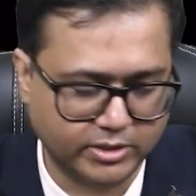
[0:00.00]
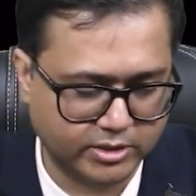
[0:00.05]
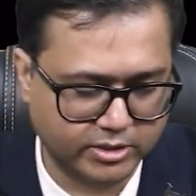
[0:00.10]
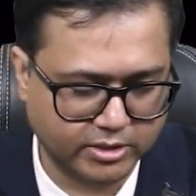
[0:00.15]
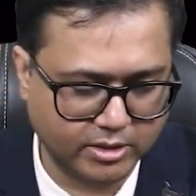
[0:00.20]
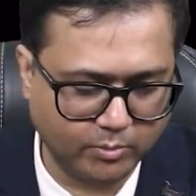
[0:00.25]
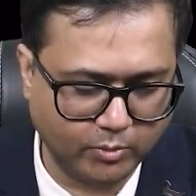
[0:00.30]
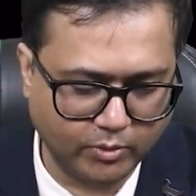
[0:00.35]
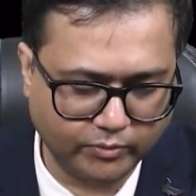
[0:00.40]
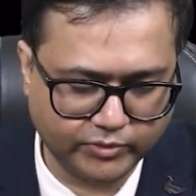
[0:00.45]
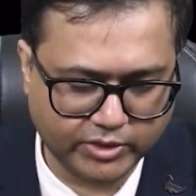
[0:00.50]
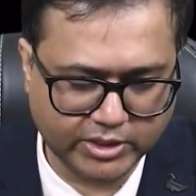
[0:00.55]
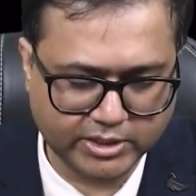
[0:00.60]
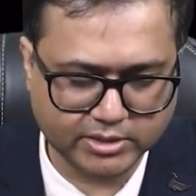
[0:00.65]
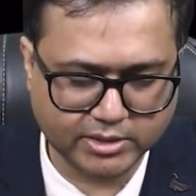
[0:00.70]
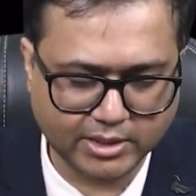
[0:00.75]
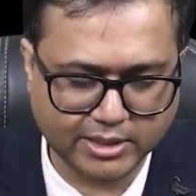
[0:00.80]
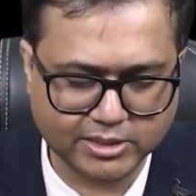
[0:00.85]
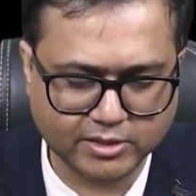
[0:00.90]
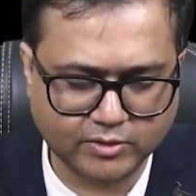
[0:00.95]
Some of
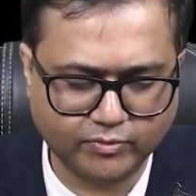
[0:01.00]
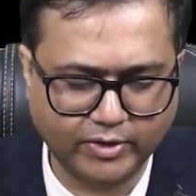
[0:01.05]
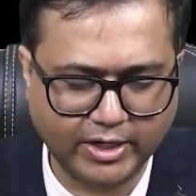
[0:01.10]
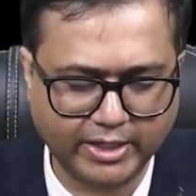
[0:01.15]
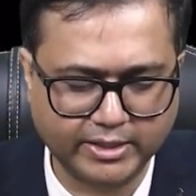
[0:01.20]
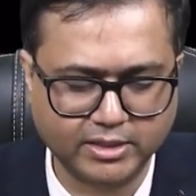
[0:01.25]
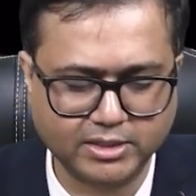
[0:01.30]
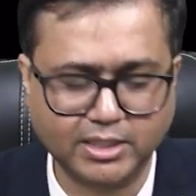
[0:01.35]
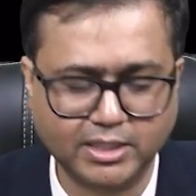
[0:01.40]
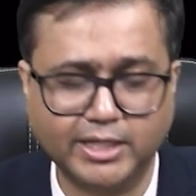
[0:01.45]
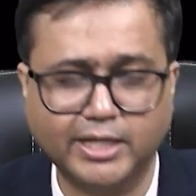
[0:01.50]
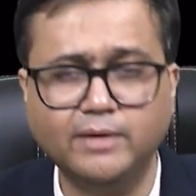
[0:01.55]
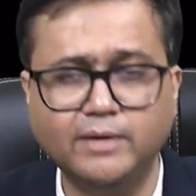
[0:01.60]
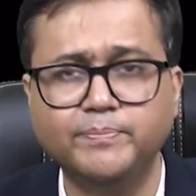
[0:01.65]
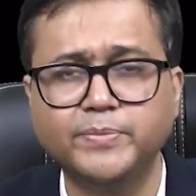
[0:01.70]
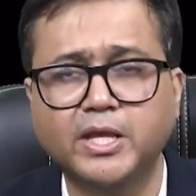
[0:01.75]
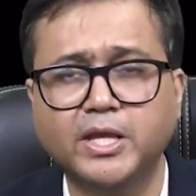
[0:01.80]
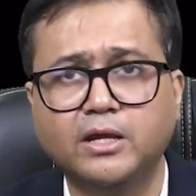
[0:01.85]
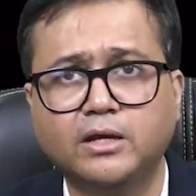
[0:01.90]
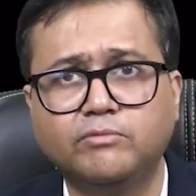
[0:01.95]
these risk factors, again,
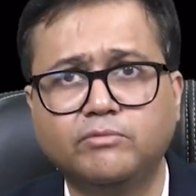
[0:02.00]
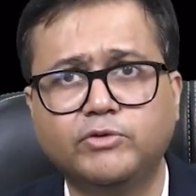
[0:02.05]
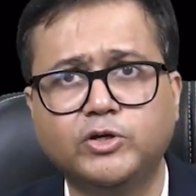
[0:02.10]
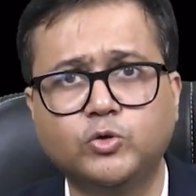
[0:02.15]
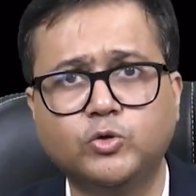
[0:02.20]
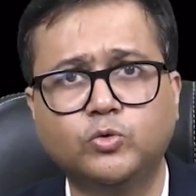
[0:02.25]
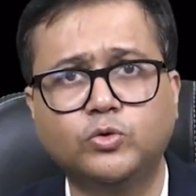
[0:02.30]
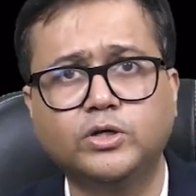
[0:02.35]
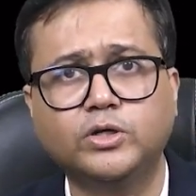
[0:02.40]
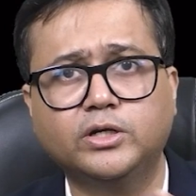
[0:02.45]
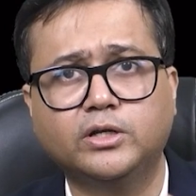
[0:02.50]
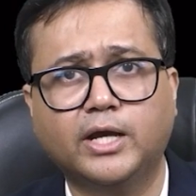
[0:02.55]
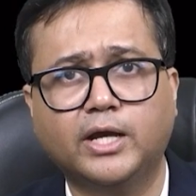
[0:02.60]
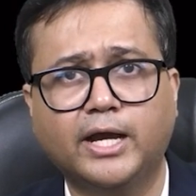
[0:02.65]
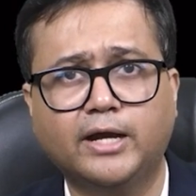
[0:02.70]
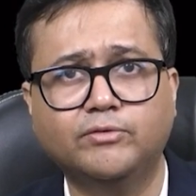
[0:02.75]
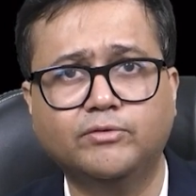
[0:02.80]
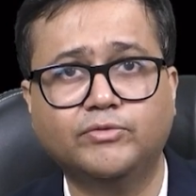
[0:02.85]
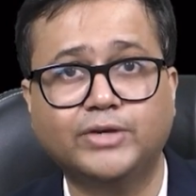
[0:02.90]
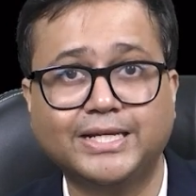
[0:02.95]
we don't
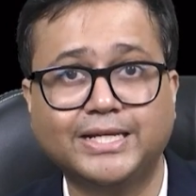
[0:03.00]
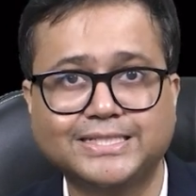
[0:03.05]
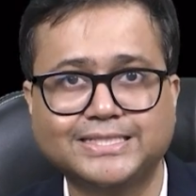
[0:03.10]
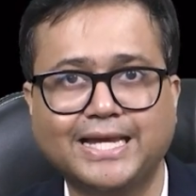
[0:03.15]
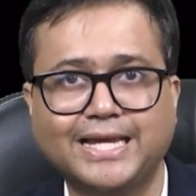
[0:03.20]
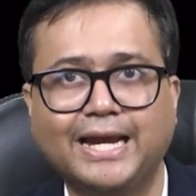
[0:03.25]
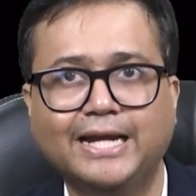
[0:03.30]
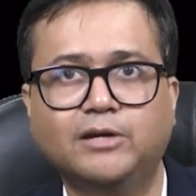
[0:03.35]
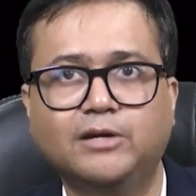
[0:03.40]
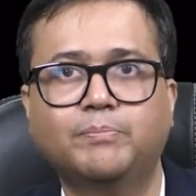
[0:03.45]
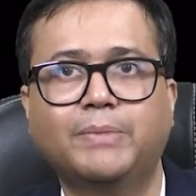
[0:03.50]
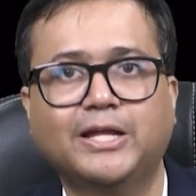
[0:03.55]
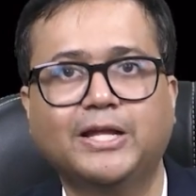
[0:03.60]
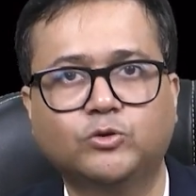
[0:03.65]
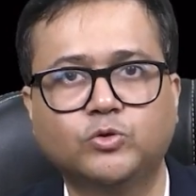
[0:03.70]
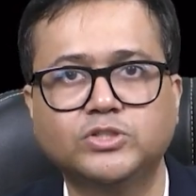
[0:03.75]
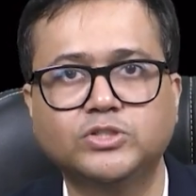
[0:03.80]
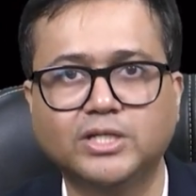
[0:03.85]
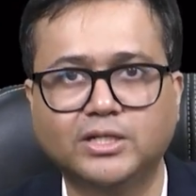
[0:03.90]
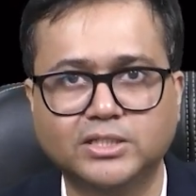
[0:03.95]
have exact
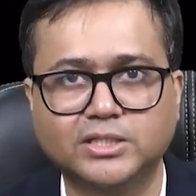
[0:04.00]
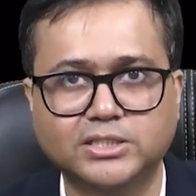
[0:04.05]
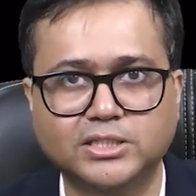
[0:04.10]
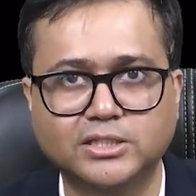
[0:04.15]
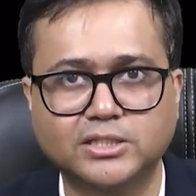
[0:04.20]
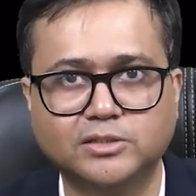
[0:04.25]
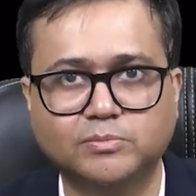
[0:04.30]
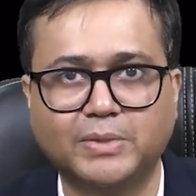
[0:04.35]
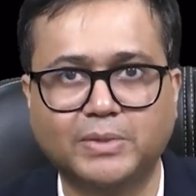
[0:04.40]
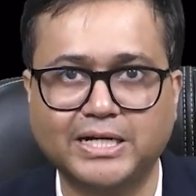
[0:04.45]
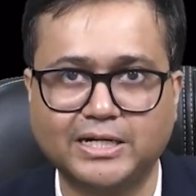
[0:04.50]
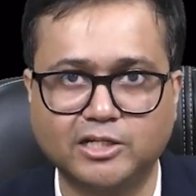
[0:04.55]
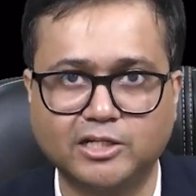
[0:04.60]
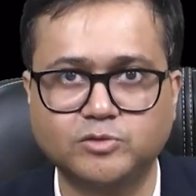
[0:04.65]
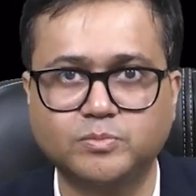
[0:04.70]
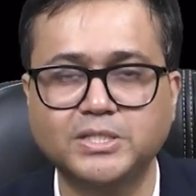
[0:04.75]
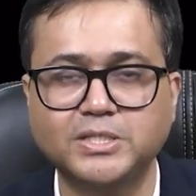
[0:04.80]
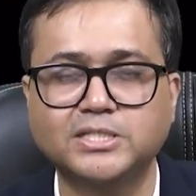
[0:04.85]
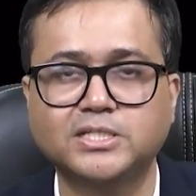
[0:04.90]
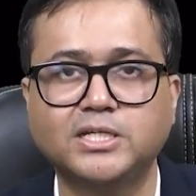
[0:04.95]
pathogenesis, but it has
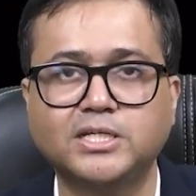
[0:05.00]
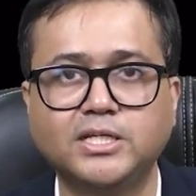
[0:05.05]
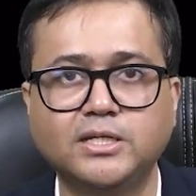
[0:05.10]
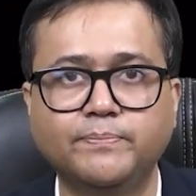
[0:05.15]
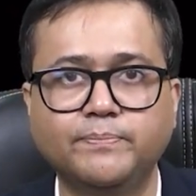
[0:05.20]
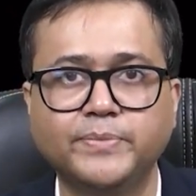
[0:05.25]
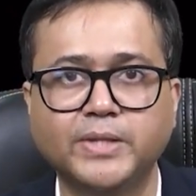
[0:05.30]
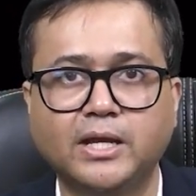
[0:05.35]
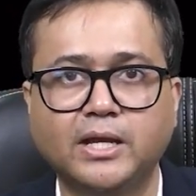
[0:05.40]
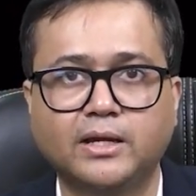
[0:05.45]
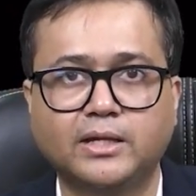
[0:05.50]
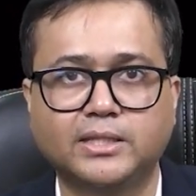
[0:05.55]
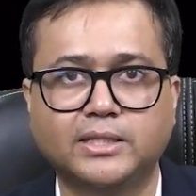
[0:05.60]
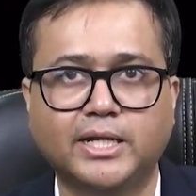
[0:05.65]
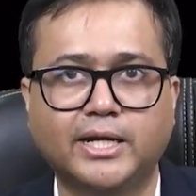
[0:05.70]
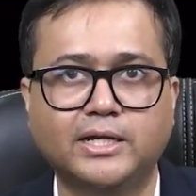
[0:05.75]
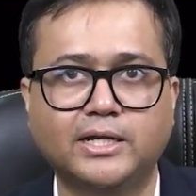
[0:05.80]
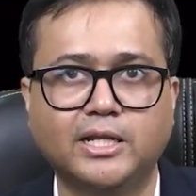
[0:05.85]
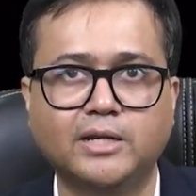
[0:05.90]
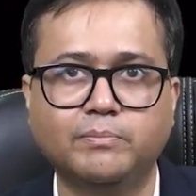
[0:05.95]
been seen
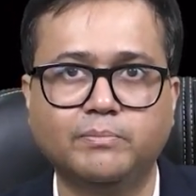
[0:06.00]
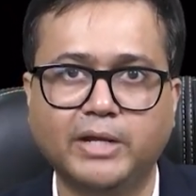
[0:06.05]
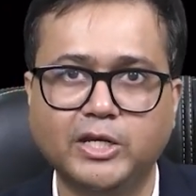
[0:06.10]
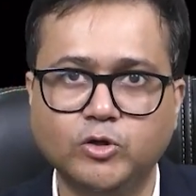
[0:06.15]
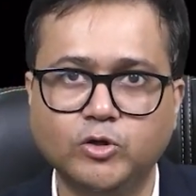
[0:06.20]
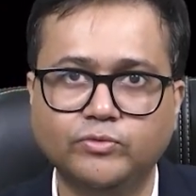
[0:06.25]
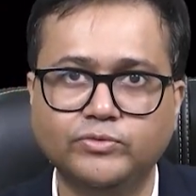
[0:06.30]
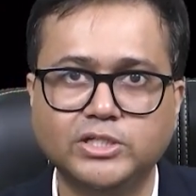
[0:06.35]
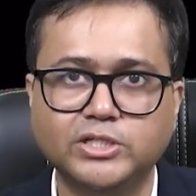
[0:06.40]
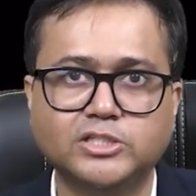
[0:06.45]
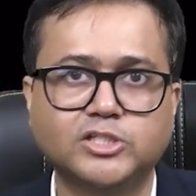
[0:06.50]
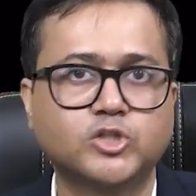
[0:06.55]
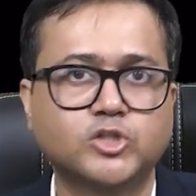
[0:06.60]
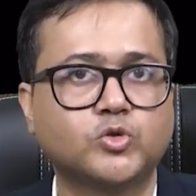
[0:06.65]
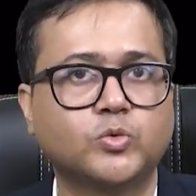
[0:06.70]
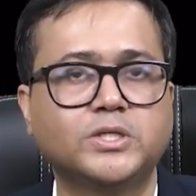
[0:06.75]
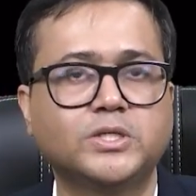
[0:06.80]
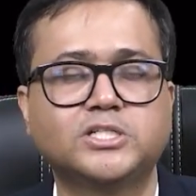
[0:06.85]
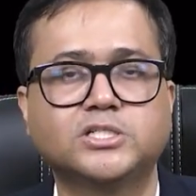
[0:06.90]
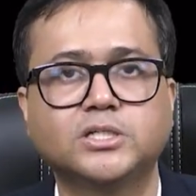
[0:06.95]
that in many of these
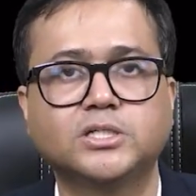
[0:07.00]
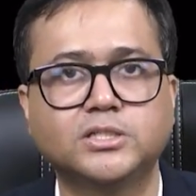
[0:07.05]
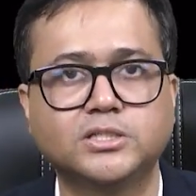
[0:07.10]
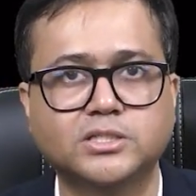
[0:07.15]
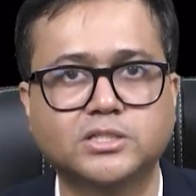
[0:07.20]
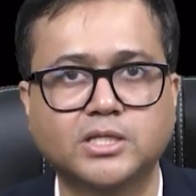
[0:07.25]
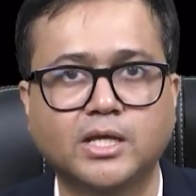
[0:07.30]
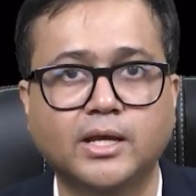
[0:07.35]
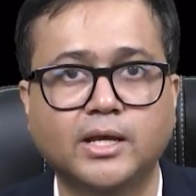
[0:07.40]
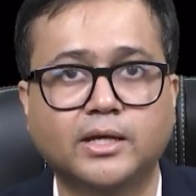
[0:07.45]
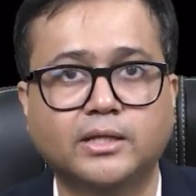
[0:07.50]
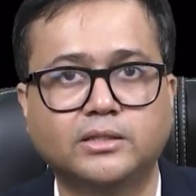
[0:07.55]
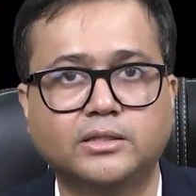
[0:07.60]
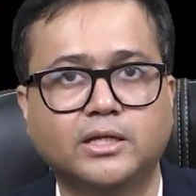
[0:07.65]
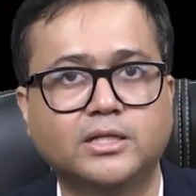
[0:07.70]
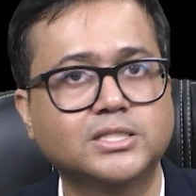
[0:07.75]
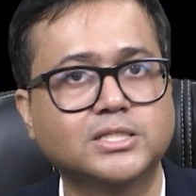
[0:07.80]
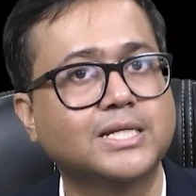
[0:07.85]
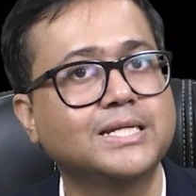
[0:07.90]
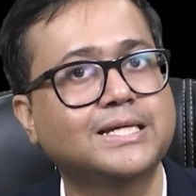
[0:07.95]
situations, there
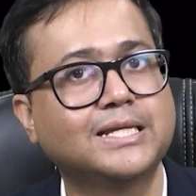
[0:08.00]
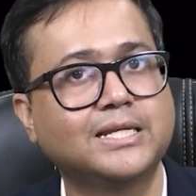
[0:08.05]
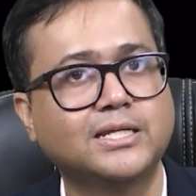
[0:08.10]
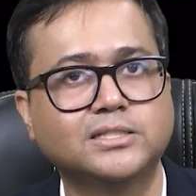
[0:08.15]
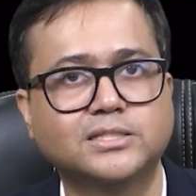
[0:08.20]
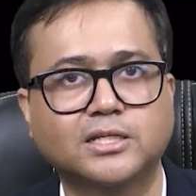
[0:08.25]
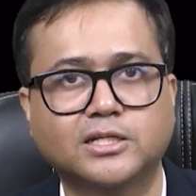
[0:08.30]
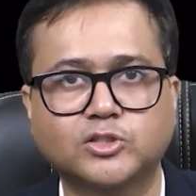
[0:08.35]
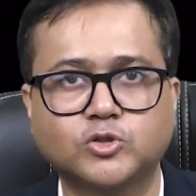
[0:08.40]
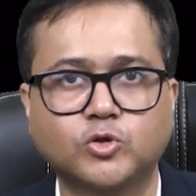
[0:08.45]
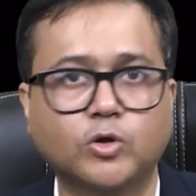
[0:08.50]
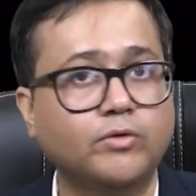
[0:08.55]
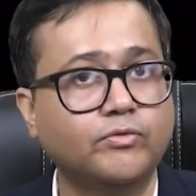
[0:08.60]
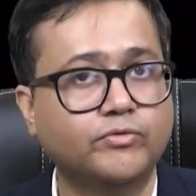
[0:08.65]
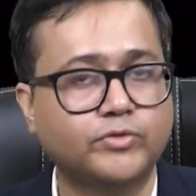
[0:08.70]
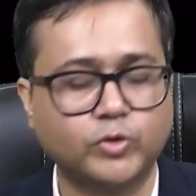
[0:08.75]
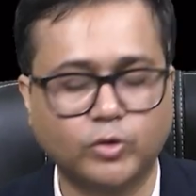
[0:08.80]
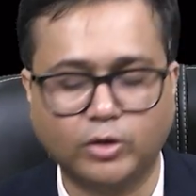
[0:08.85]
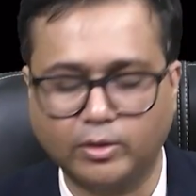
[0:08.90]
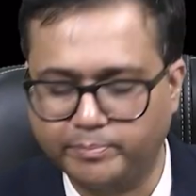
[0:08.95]
is an increased risk of
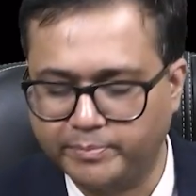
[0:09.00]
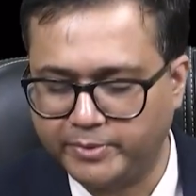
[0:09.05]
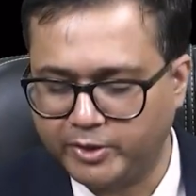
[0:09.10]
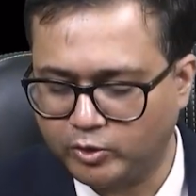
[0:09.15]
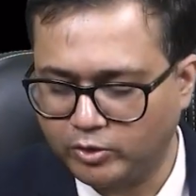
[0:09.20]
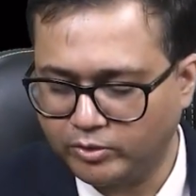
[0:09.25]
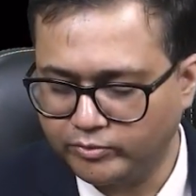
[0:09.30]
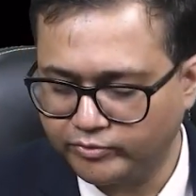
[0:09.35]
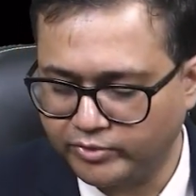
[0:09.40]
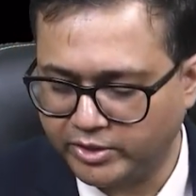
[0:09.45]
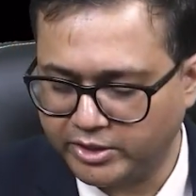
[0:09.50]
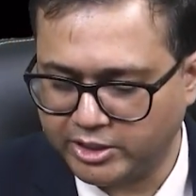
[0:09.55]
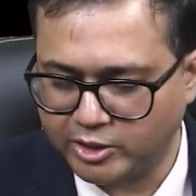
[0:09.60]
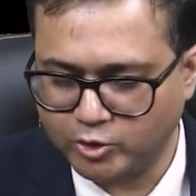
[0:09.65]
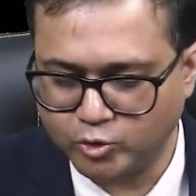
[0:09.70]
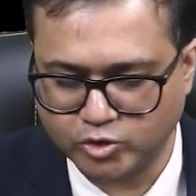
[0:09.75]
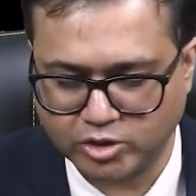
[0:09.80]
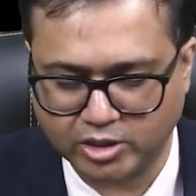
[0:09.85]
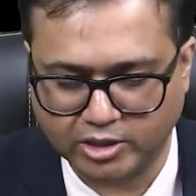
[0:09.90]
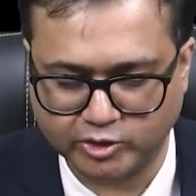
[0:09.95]
development of
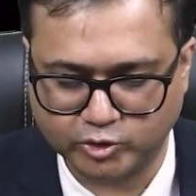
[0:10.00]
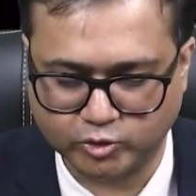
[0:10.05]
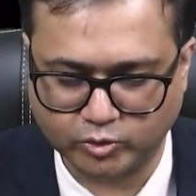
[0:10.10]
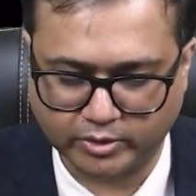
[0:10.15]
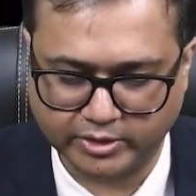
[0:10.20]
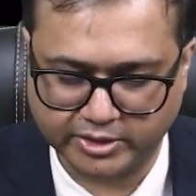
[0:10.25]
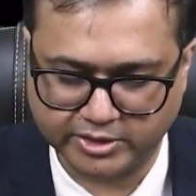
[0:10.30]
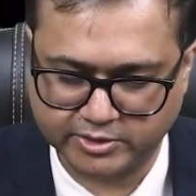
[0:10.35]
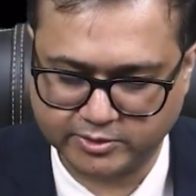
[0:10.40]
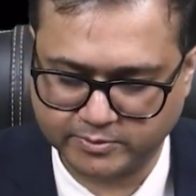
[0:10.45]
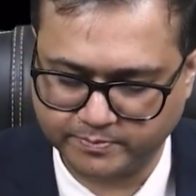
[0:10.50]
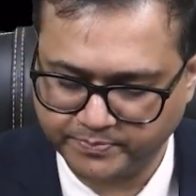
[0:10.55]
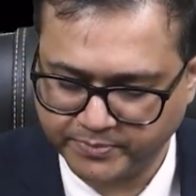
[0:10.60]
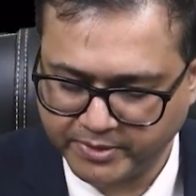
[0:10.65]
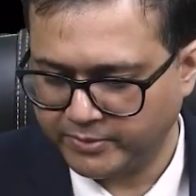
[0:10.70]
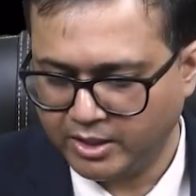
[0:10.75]
delusional disorders.